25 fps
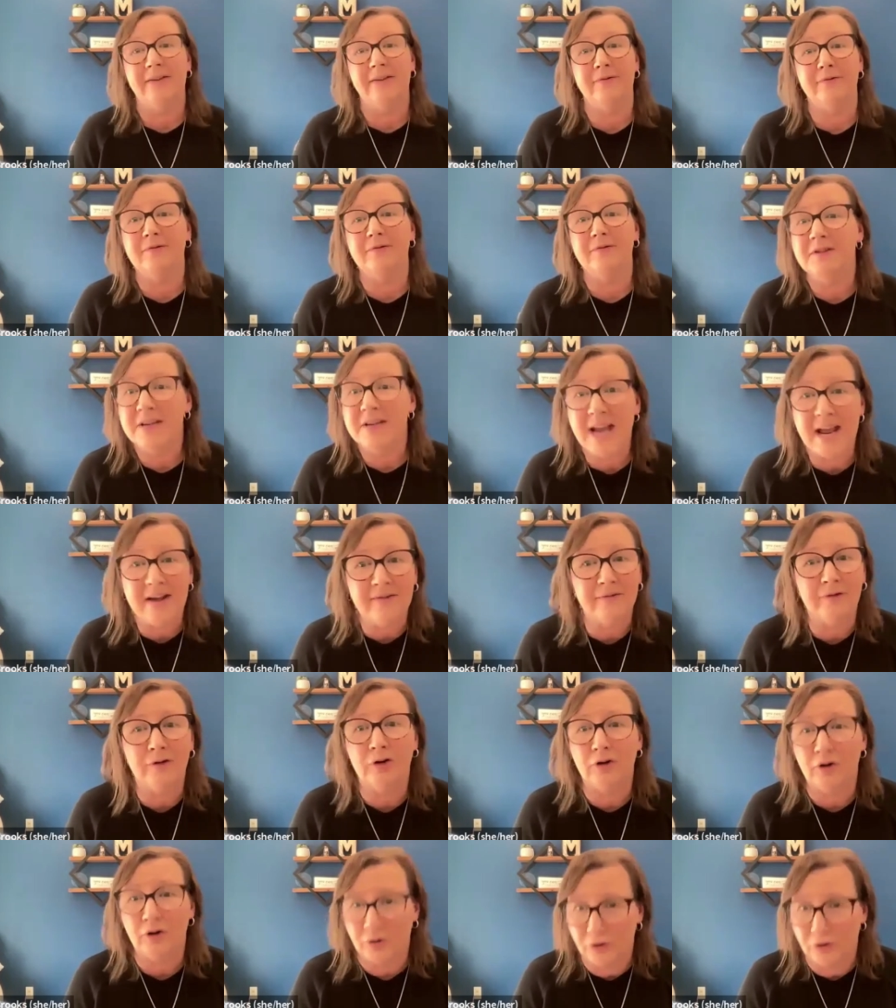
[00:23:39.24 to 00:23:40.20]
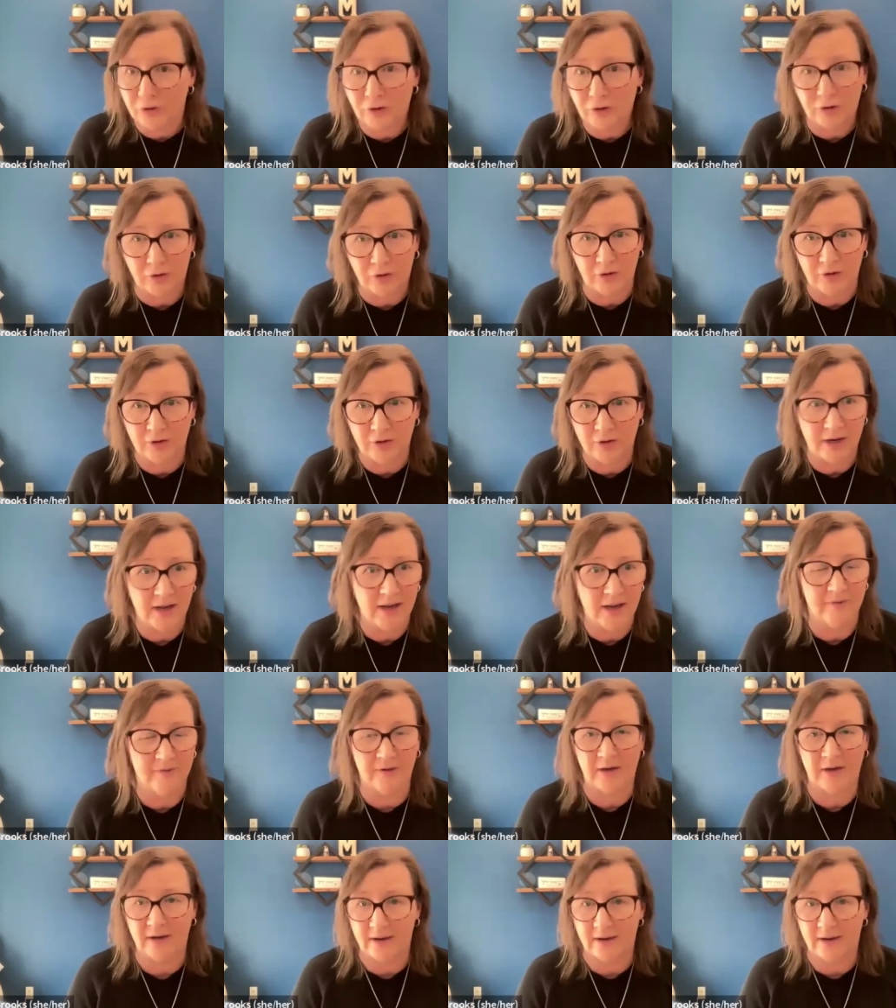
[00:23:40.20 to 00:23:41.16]
And I have never heard
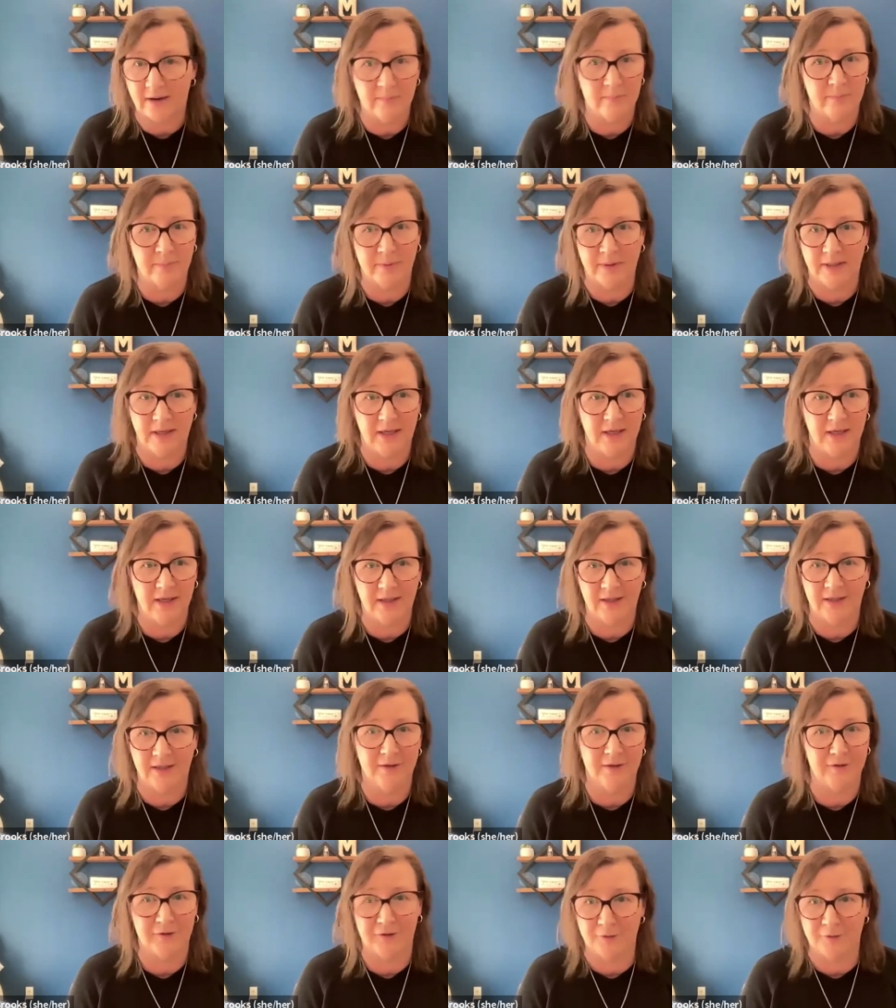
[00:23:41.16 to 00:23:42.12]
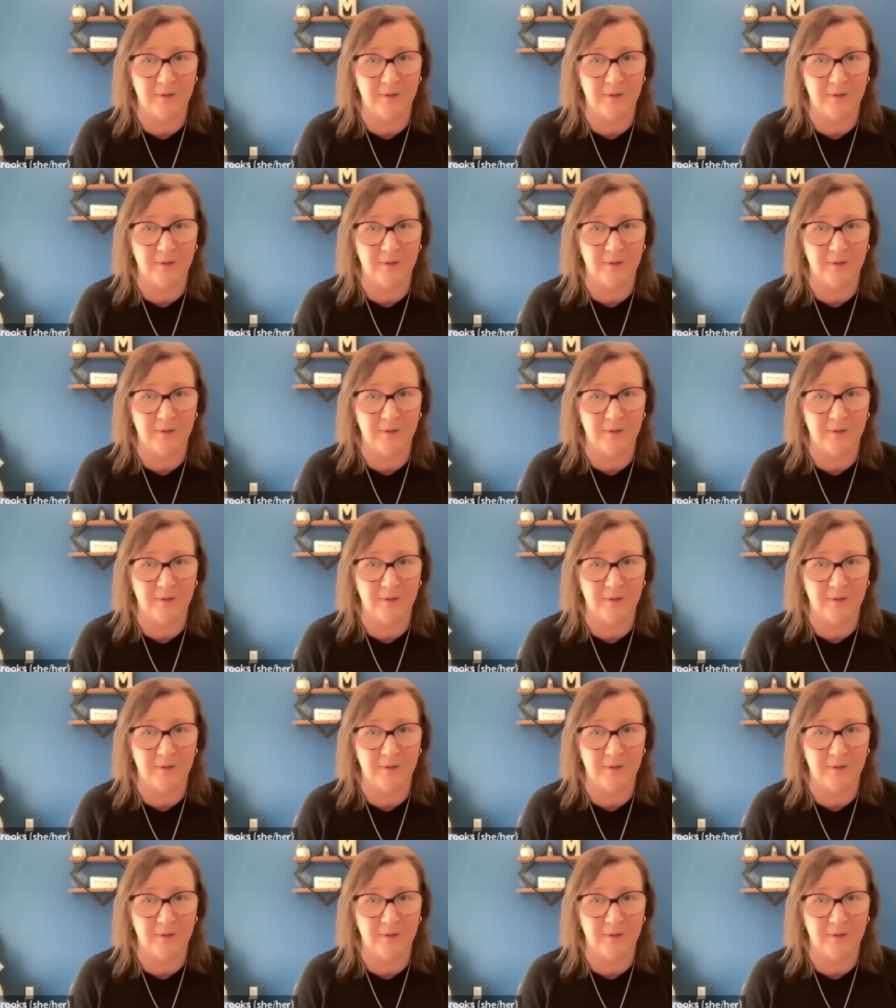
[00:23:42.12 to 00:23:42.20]
of a company